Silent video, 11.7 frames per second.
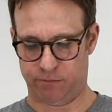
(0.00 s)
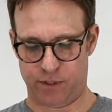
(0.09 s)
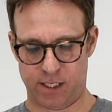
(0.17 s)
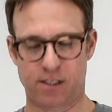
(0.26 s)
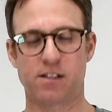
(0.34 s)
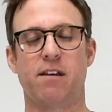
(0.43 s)

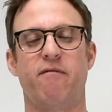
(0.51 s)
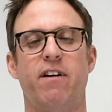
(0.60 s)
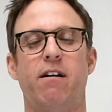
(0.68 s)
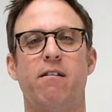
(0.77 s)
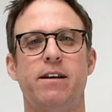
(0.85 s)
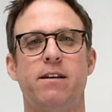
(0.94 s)
This is a
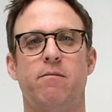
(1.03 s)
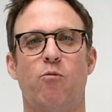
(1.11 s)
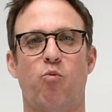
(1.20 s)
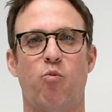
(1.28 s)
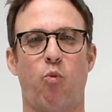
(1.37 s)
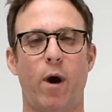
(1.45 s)
very
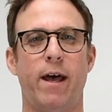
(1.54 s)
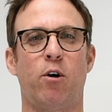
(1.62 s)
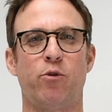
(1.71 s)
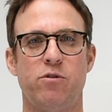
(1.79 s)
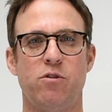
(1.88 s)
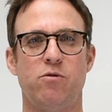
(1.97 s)

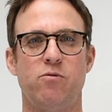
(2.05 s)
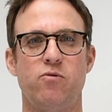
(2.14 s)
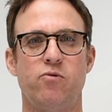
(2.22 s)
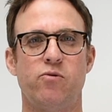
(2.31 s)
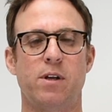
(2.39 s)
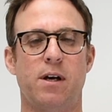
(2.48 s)

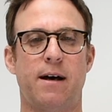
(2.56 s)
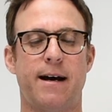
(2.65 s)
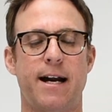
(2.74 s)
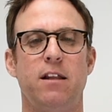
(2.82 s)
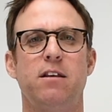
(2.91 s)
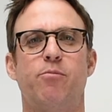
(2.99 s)
well-used,
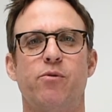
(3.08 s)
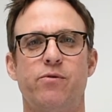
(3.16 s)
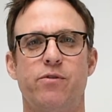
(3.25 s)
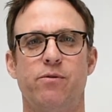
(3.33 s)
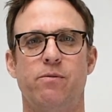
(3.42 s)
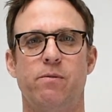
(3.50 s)
highly
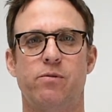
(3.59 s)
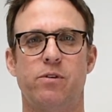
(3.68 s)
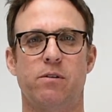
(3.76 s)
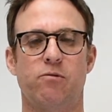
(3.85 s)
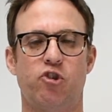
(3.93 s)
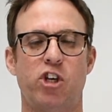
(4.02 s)

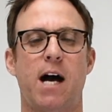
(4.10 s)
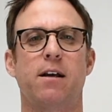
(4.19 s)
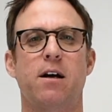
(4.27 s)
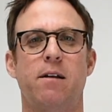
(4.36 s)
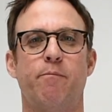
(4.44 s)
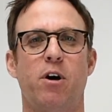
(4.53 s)
produced
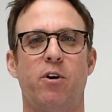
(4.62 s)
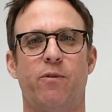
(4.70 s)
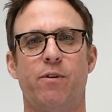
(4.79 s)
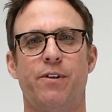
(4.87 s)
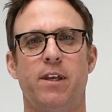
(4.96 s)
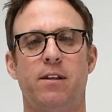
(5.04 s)
shotgun, both
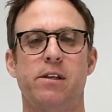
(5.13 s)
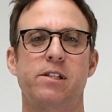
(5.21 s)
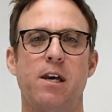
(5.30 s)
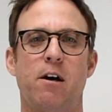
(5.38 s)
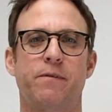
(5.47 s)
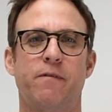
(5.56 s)
within the
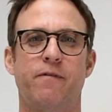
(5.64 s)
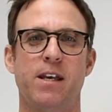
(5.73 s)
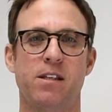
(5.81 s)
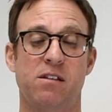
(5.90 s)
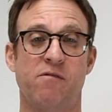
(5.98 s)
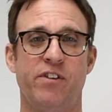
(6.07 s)

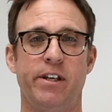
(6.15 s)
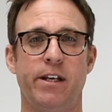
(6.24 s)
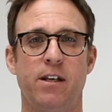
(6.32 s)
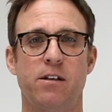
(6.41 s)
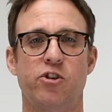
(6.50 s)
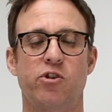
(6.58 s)
self-defense civilian
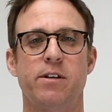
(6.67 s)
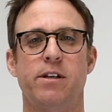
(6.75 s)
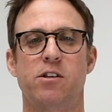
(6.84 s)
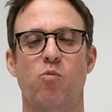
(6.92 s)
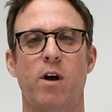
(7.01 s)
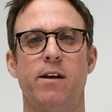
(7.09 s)
industry
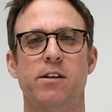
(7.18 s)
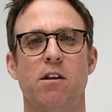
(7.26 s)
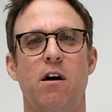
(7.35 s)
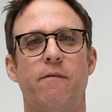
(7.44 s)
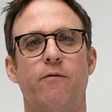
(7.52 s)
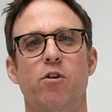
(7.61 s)
as well as
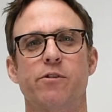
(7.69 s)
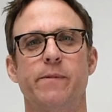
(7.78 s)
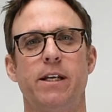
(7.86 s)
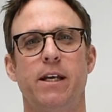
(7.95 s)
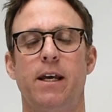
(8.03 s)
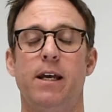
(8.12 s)
law
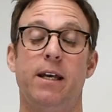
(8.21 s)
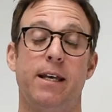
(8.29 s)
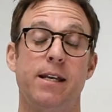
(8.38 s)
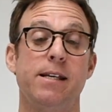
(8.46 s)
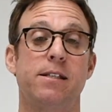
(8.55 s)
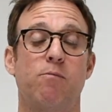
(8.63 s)
enforcement.
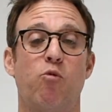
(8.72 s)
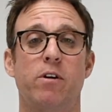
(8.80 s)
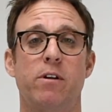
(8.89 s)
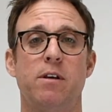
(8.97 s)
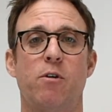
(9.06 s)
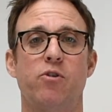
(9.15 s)
It is one
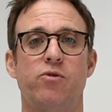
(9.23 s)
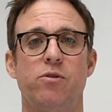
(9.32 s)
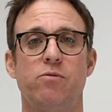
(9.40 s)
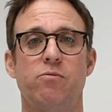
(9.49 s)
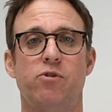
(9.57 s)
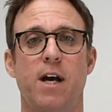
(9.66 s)
of the most
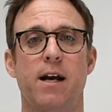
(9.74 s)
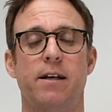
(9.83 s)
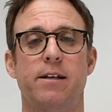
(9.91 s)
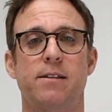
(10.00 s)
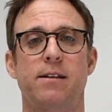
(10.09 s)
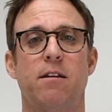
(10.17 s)
used
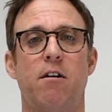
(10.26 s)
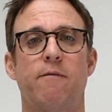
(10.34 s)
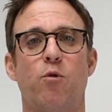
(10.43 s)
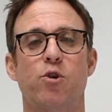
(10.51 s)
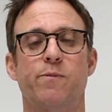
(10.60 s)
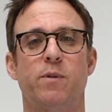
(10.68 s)
shotguns in law
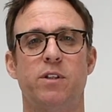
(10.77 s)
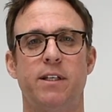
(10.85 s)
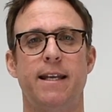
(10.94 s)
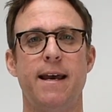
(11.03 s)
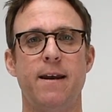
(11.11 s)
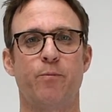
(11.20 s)
enforcement
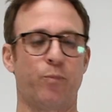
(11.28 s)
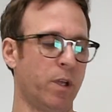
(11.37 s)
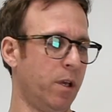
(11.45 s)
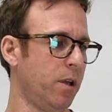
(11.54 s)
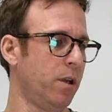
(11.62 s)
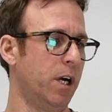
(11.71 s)
today.
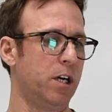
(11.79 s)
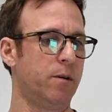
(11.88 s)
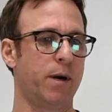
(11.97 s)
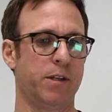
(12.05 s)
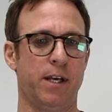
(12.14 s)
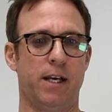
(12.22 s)

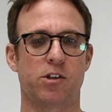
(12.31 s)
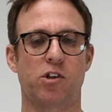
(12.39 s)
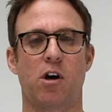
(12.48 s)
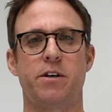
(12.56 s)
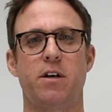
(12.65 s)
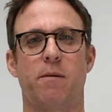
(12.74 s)
I think I
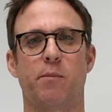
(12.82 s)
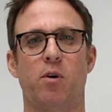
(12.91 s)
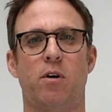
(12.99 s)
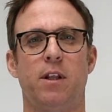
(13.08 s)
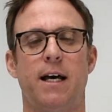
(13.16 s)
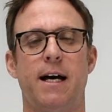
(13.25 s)
saw a number
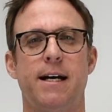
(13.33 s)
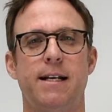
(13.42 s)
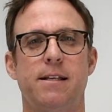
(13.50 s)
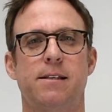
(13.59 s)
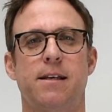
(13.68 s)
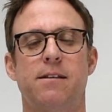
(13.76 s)
online.
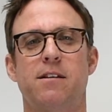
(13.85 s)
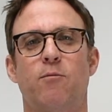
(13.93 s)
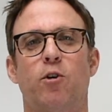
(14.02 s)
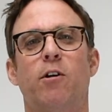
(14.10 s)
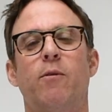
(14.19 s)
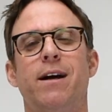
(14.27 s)
It said
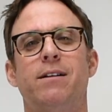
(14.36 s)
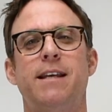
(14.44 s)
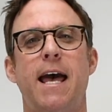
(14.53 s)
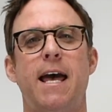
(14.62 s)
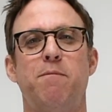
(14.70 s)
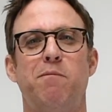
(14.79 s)
somewhere around
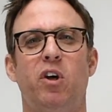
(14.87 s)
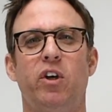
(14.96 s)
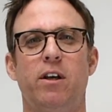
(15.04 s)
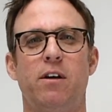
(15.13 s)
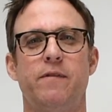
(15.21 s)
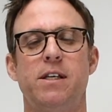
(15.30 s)
10
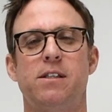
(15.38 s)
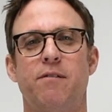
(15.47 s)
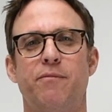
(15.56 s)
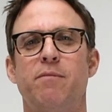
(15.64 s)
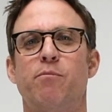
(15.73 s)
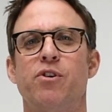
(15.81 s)
million of these have
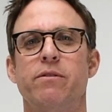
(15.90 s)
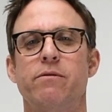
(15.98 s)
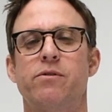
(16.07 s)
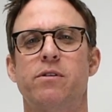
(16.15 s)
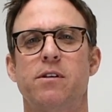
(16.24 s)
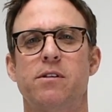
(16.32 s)
been
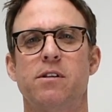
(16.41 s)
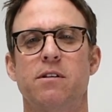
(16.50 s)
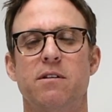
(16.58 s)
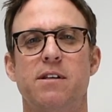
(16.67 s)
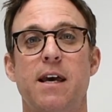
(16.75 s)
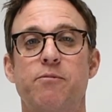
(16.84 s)
produced since its
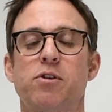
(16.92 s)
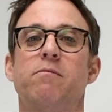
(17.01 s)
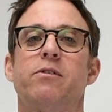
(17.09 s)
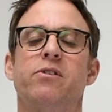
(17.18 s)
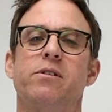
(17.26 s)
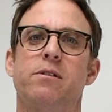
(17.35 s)
inception,
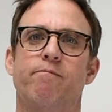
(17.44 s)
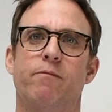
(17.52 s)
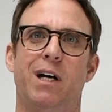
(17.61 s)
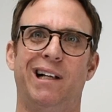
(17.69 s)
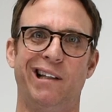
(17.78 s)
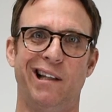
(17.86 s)
which is
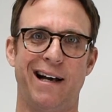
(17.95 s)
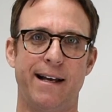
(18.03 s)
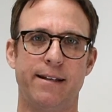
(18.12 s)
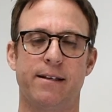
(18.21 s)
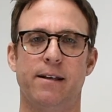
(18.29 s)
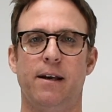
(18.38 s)
a
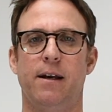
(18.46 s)
lot.